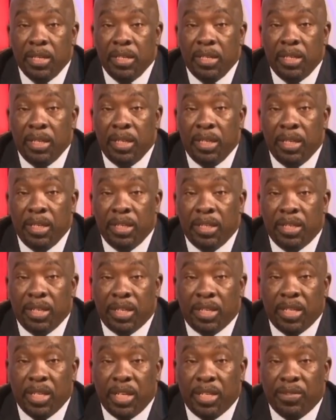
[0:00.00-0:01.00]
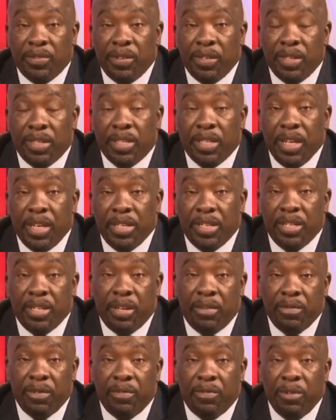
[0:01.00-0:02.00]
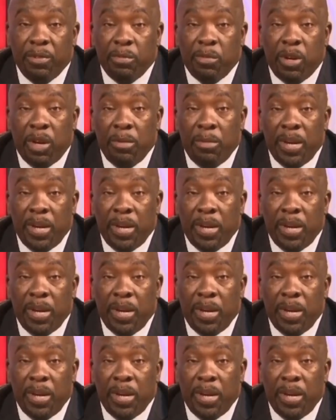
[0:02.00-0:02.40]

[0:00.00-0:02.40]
the successful staging of the football